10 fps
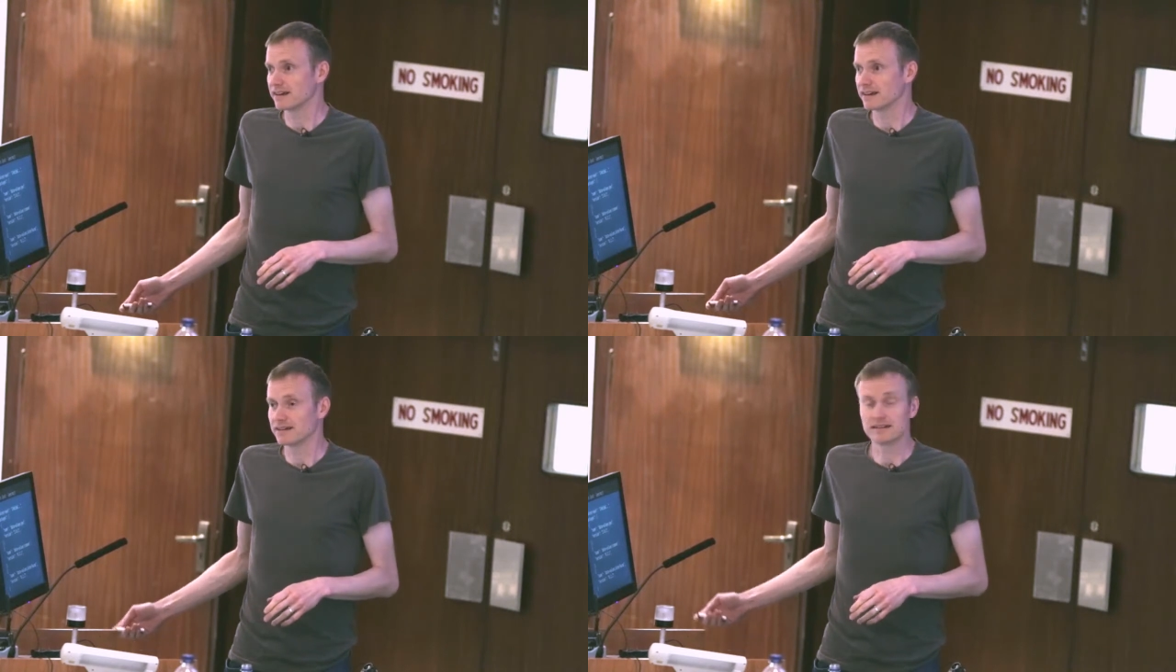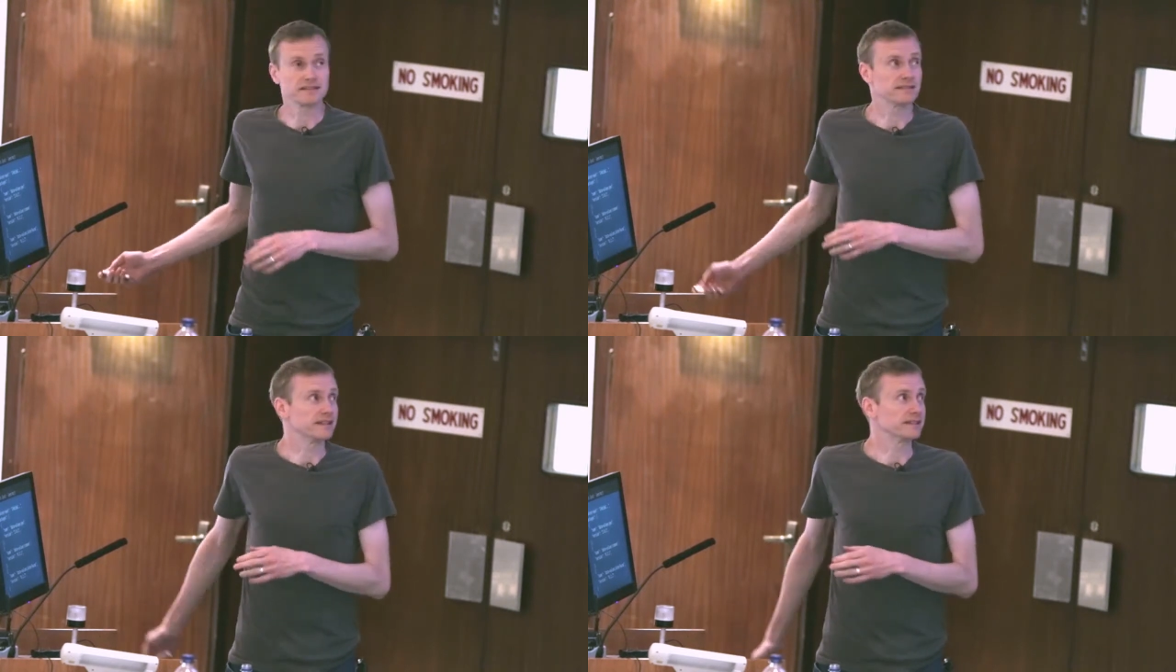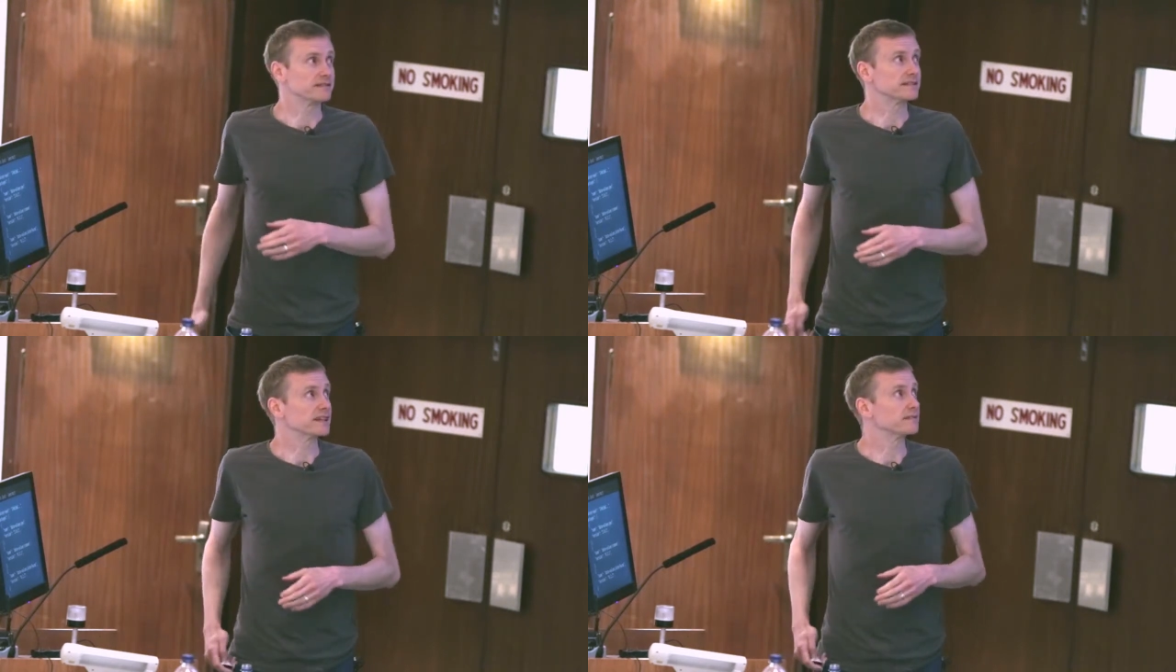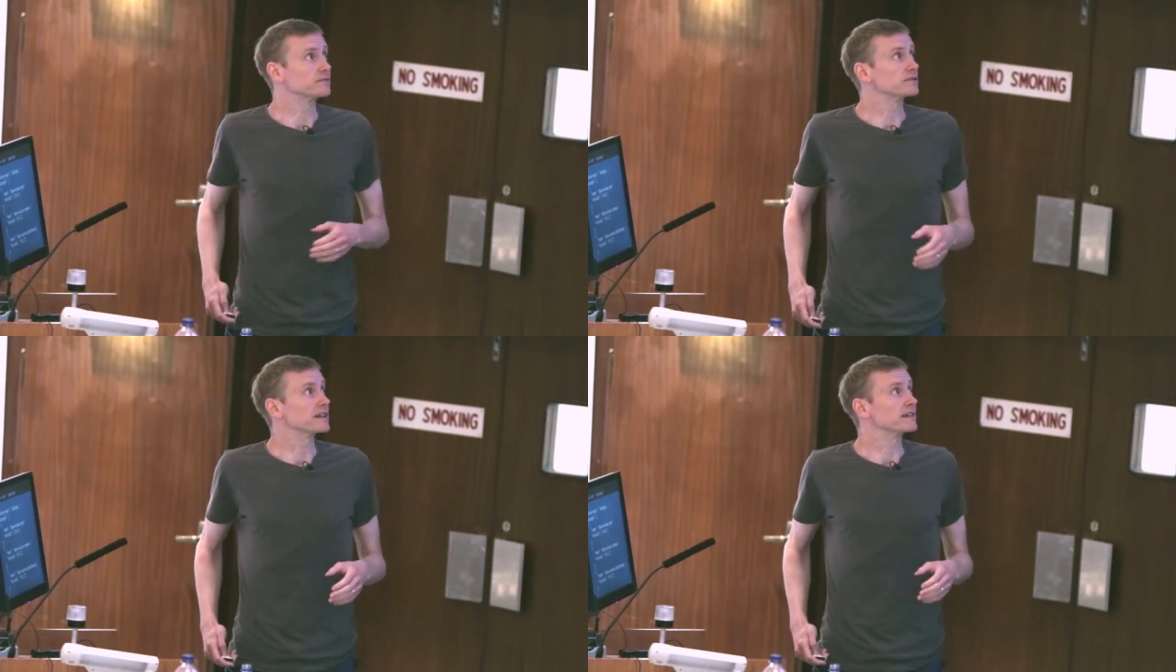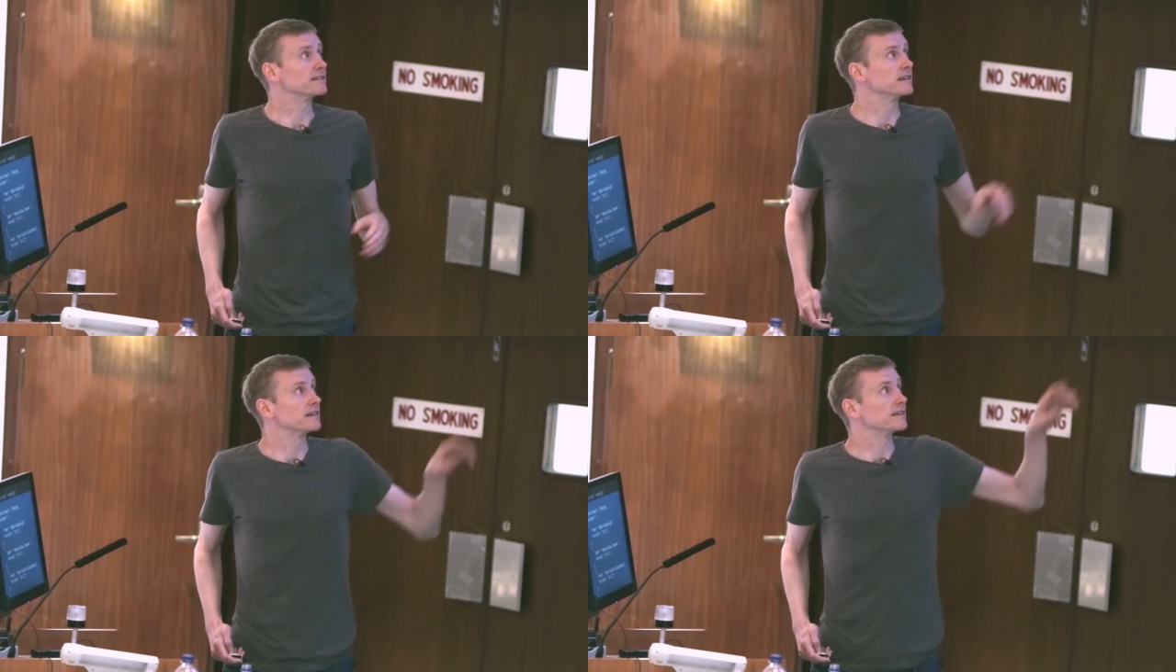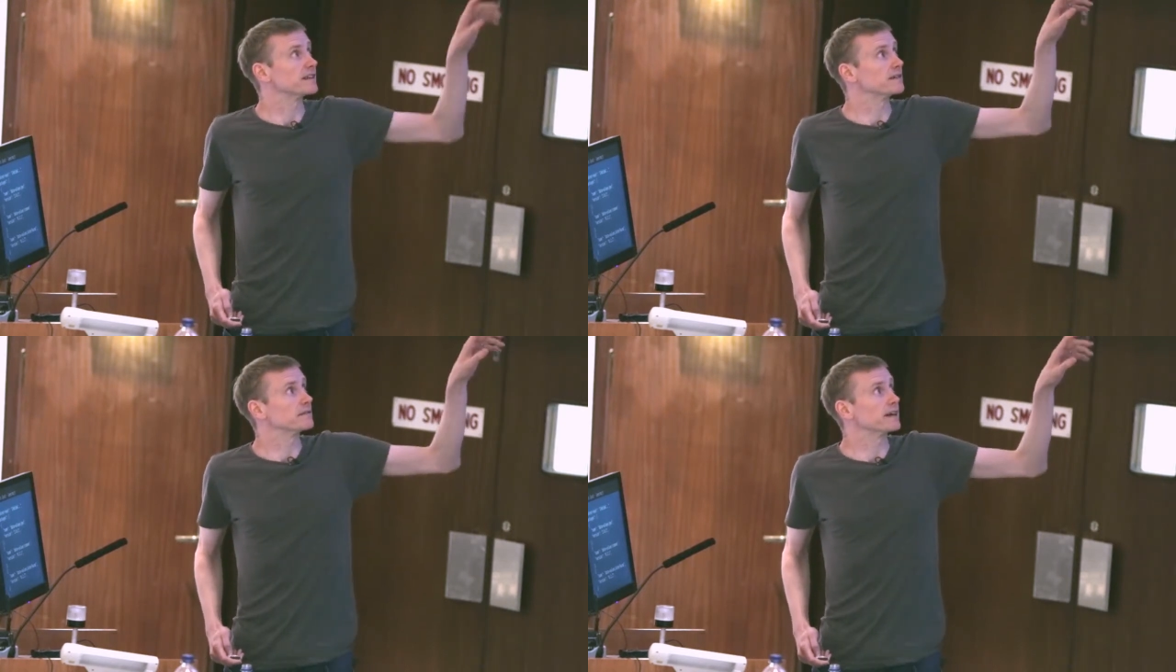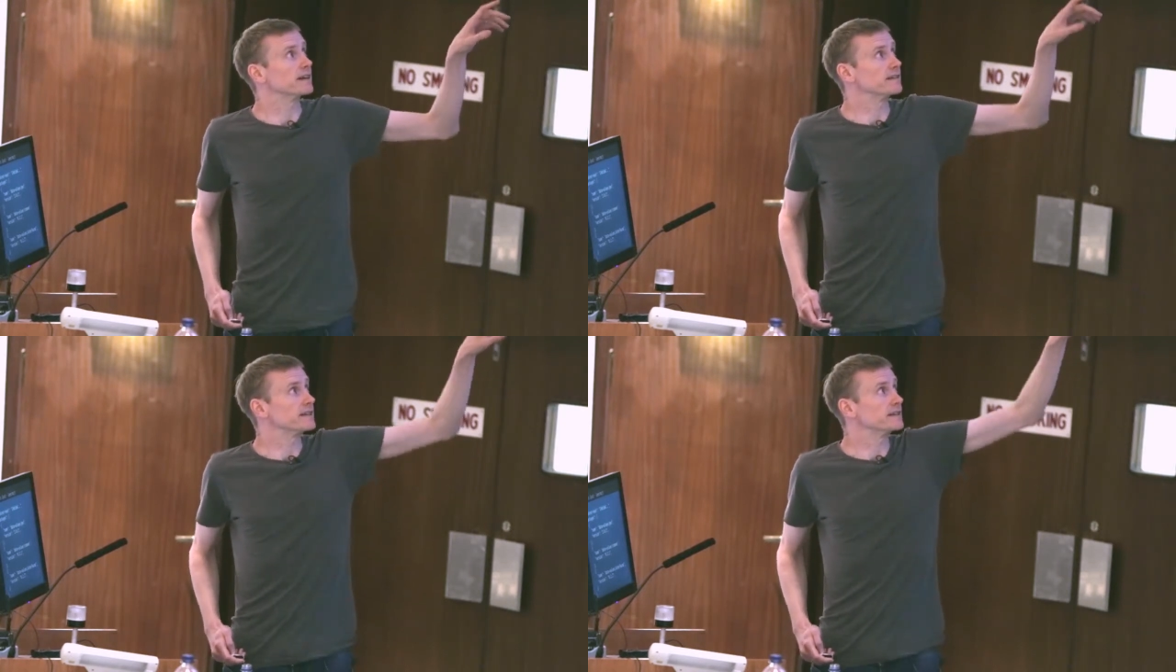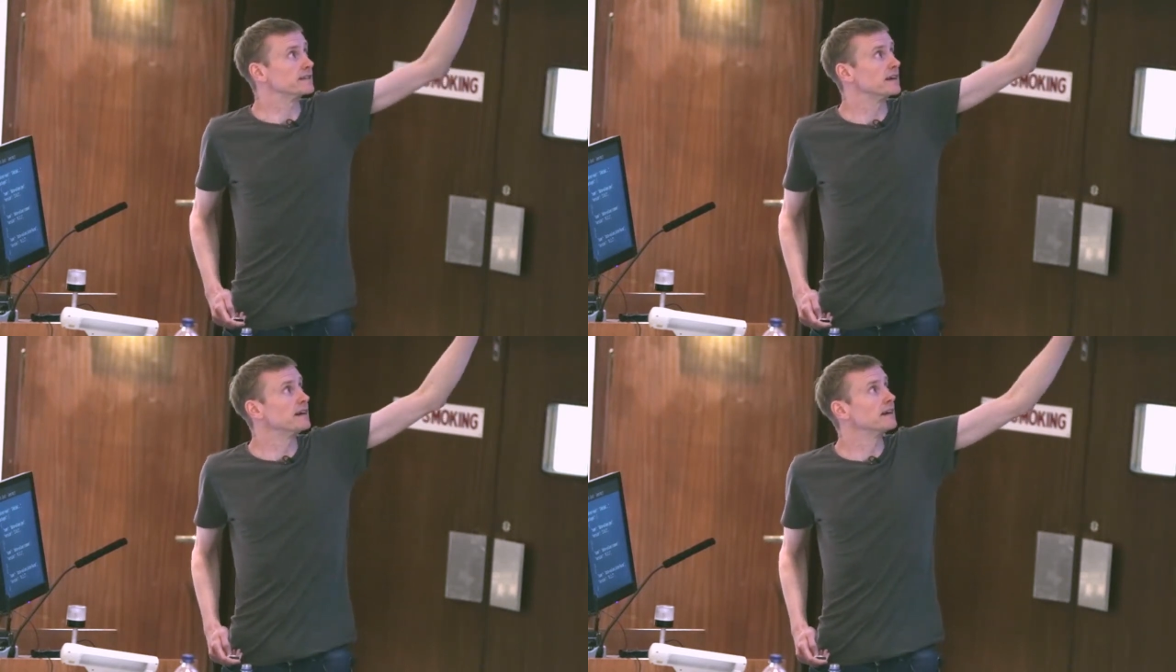a colleague on the same project, and they will get these